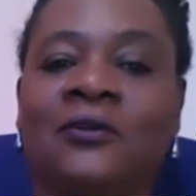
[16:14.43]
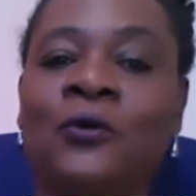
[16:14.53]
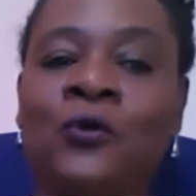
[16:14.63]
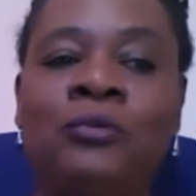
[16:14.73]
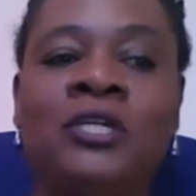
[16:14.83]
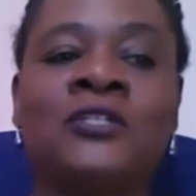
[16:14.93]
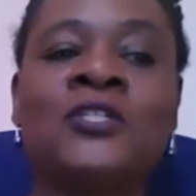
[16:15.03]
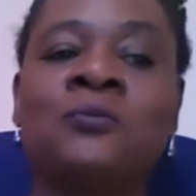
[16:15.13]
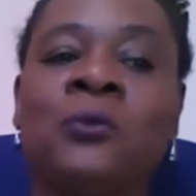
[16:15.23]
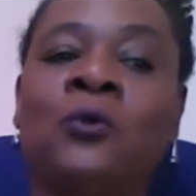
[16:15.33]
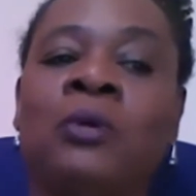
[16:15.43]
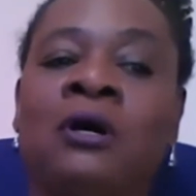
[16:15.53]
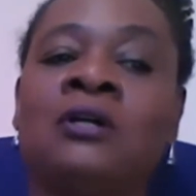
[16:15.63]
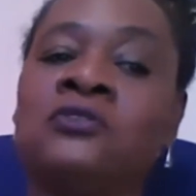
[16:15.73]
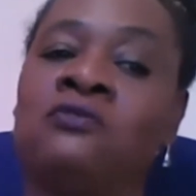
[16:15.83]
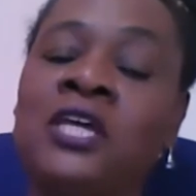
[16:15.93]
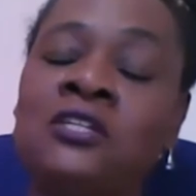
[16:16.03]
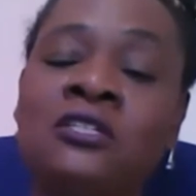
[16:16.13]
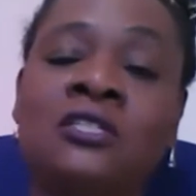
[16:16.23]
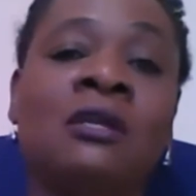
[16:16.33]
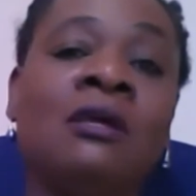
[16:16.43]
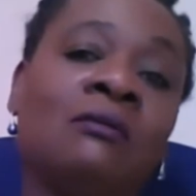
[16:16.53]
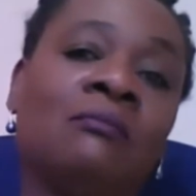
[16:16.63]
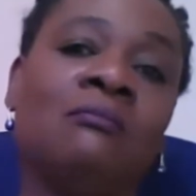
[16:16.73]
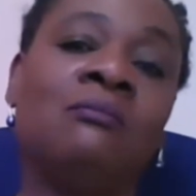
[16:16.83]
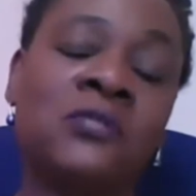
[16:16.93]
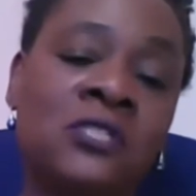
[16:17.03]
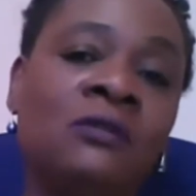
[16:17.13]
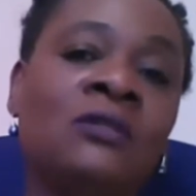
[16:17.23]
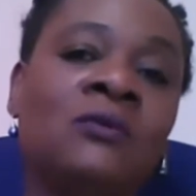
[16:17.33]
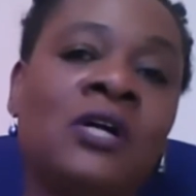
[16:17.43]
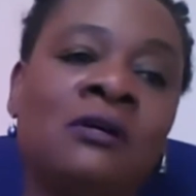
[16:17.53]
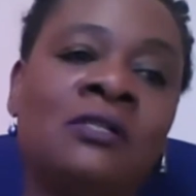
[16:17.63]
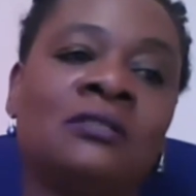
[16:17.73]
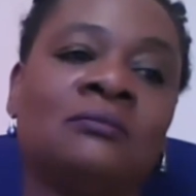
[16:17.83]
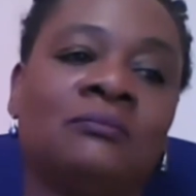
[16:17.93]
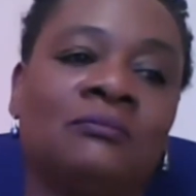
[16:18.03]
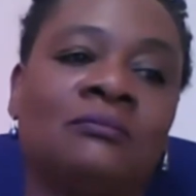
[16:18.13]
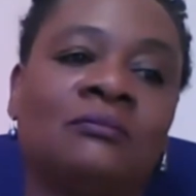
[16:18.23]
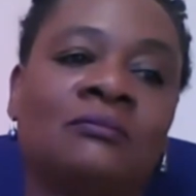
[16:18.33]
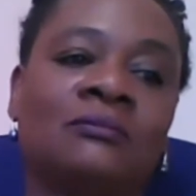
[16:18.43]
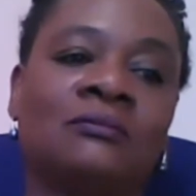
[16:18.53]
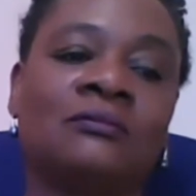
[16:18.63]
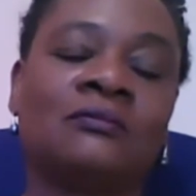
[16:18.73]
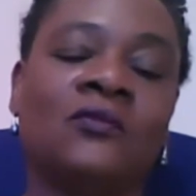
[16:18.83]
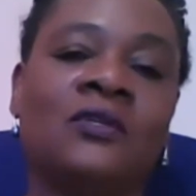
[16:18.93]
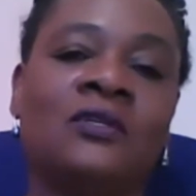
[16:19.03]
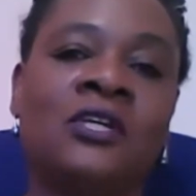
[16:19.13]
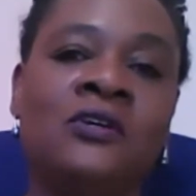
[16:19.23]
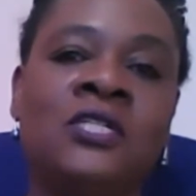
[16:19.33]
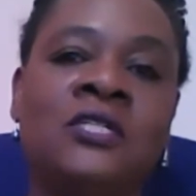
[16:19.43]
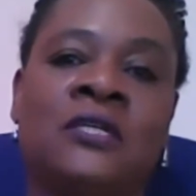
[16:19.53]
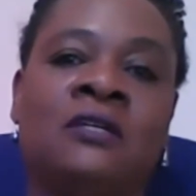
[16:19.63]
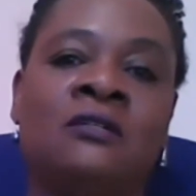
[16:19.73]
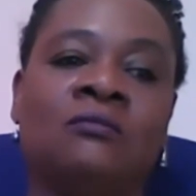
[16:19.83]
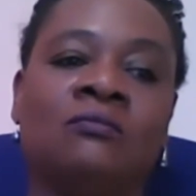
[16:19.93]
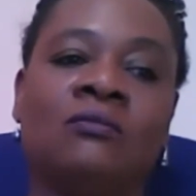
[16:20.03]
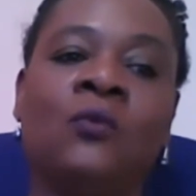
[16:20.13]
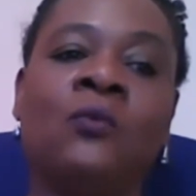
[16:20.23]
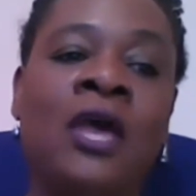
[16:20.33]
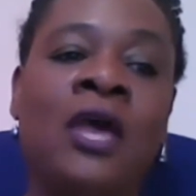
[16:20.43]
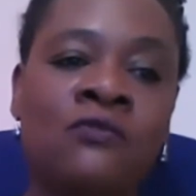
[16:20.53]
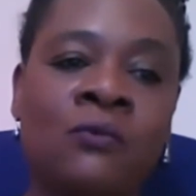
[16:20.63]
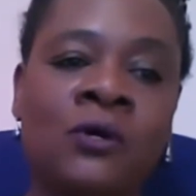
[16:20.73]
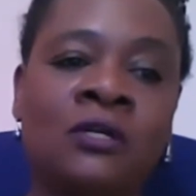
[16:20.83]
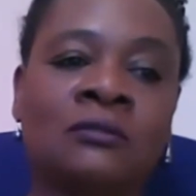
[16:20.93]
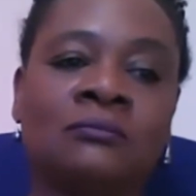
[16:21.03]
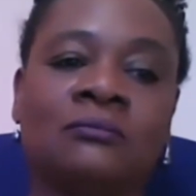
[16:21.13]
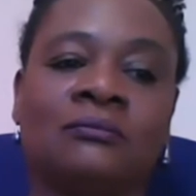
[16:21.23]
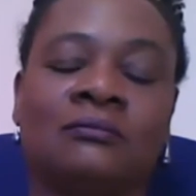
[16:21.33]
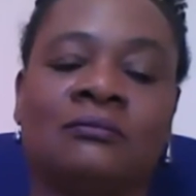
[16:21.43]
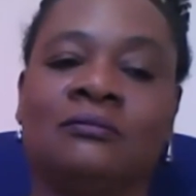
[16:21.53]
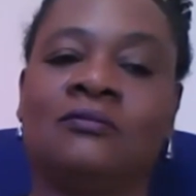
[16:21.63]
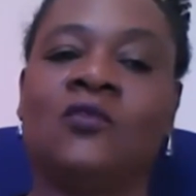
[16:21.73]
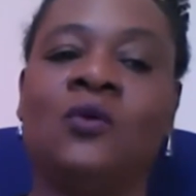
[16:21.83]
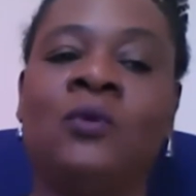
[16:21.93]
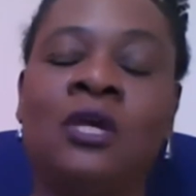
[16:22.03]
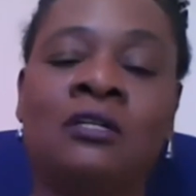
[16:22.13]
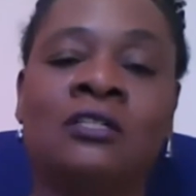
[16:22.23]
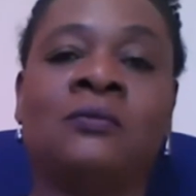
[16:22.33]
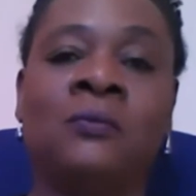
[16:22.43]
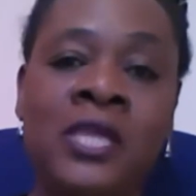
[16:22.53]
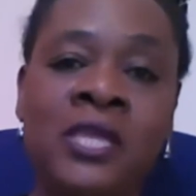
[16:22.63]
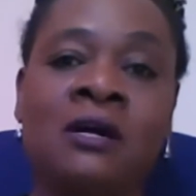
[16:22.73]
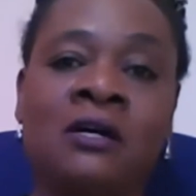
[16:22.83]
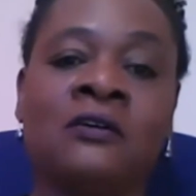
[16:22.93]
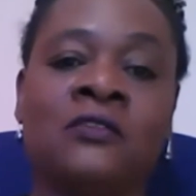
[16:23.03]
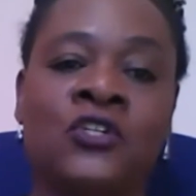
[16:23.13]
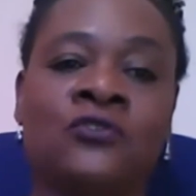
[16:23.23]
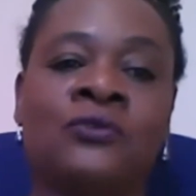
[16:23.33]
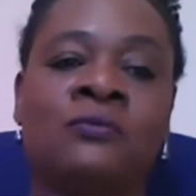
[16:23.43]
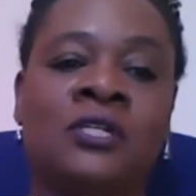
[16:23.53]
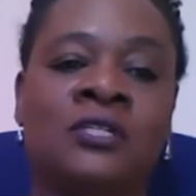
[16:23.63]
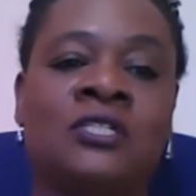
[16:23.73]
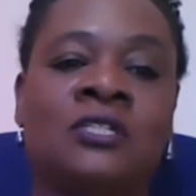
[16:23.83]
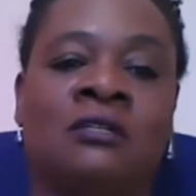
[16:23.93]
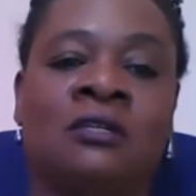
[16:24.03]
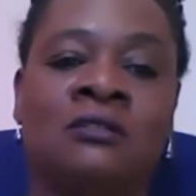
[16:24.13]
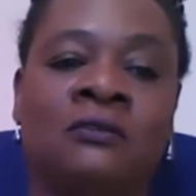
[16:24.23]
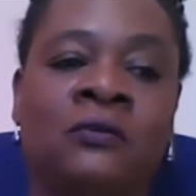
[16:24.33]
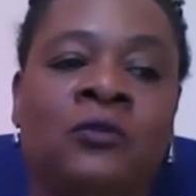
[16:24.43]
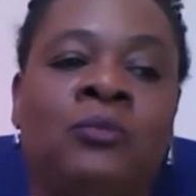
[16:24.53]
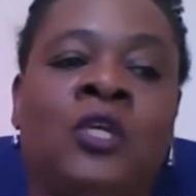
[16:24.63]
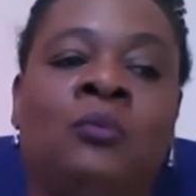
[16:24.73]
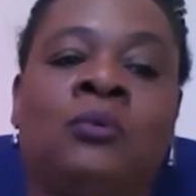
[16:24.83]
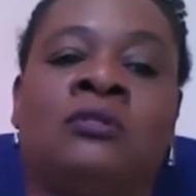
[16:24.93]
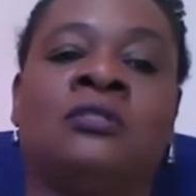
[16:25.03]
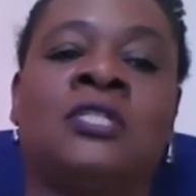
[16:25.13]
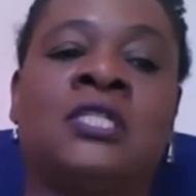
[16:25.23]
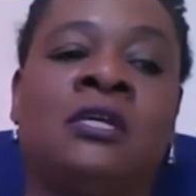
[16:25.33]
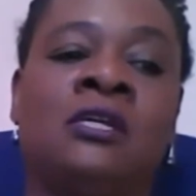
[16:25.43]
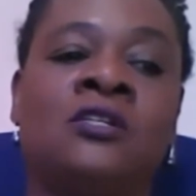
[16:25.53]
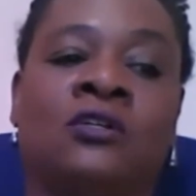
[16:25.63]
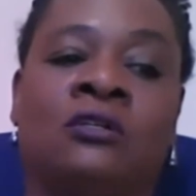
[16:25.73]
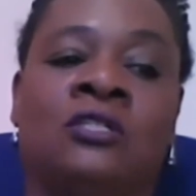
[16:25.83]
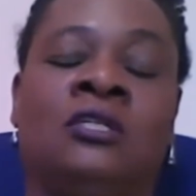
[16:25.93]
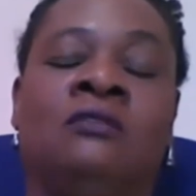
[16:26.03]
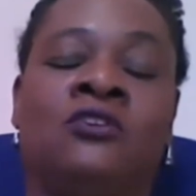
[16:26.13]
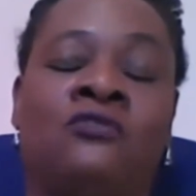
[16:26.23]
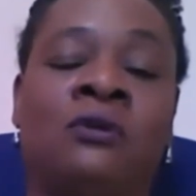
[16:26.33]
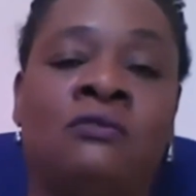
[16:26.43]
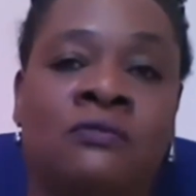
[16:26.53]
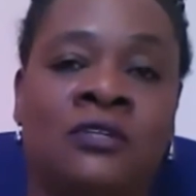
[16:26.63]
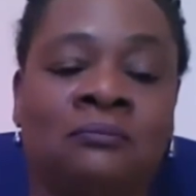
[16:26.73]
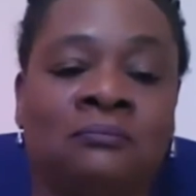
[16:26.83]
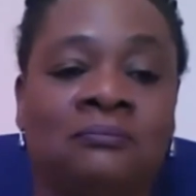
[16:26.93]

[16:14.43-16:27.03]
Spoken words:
albeit a small part of Leicestershire, but still the world. So she said, we have won. We are the true winners tonight, not the people on stage clutching the trophy.